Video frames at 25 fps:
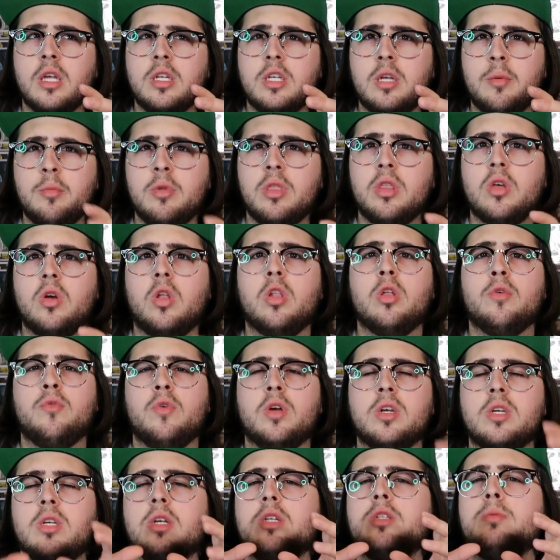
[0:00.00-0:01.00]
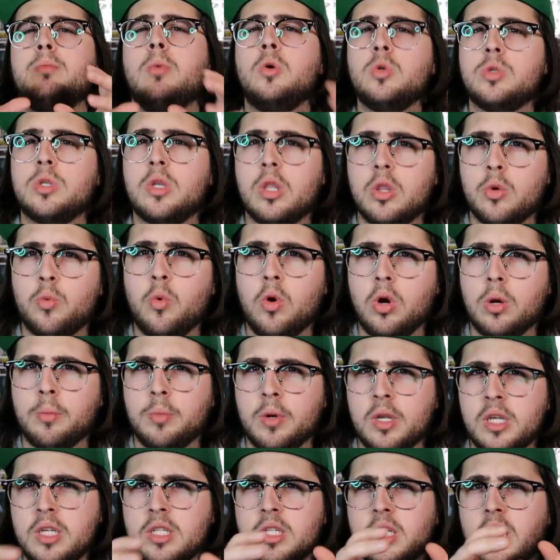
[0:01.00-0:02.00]
Timothy Oliphant does most of the work,
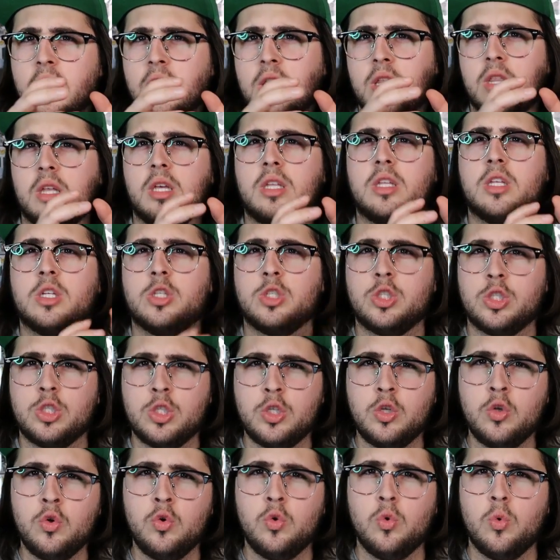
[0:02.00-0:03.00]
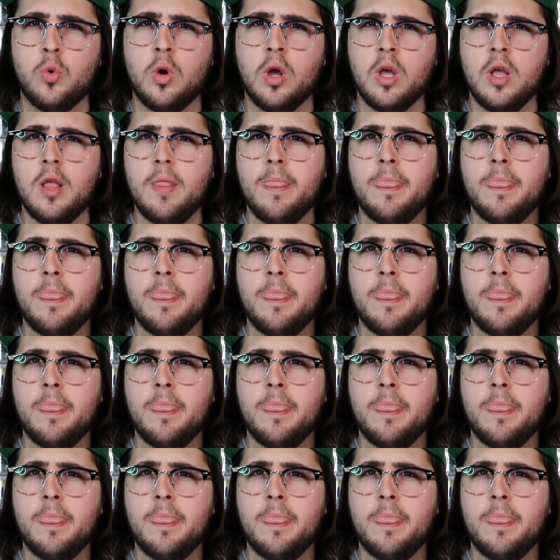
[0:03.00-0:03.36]
but he's kind of like the stew